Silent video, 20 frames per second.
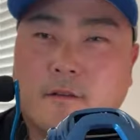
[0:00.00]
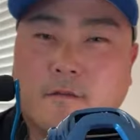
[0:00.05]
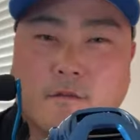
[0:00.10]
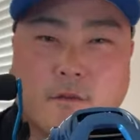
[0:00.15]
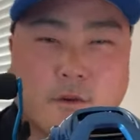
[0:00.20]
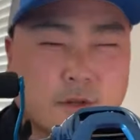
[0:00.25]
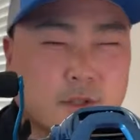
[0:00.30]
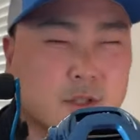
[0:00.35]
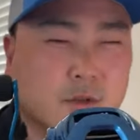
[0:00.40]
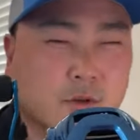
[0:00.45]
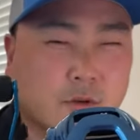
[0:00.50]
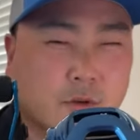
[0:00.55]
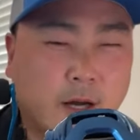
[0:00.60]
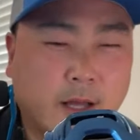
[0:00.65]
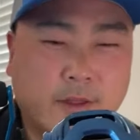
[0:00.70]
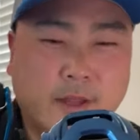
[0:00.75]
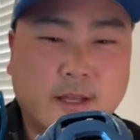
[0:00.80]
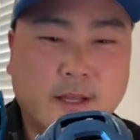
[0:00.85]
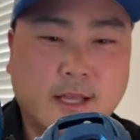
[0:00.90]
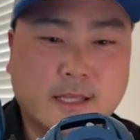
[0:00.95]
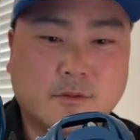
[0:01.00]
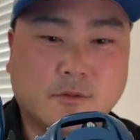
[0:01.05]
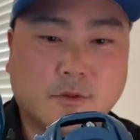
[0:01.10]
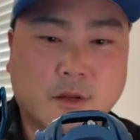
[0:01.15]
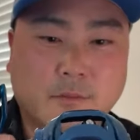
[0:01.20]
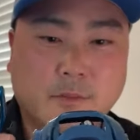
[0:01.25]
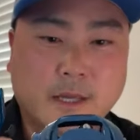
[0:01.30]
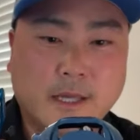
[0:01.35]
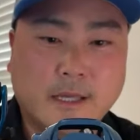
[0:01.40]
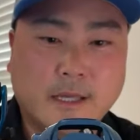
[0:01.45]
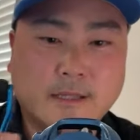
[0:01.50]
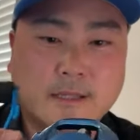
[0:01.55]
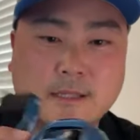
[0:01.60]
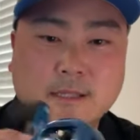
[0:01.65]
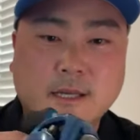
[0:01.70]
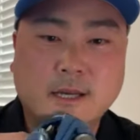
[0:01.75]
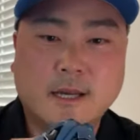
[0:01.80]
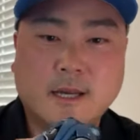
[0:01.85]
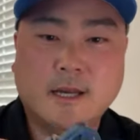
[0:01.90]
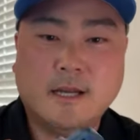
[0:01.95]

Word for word: versatile. I think that's what it means.